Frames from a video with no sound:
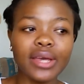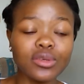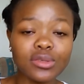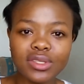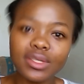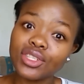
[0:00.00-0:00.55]
I
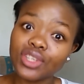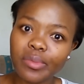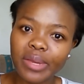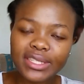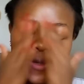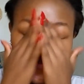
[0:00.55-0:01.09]
used shea
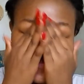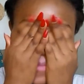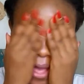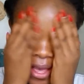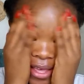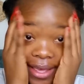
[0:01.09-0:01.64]
butter
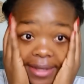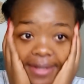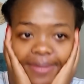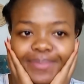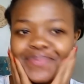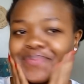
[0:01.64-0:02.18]

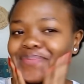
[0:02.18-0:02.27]
again.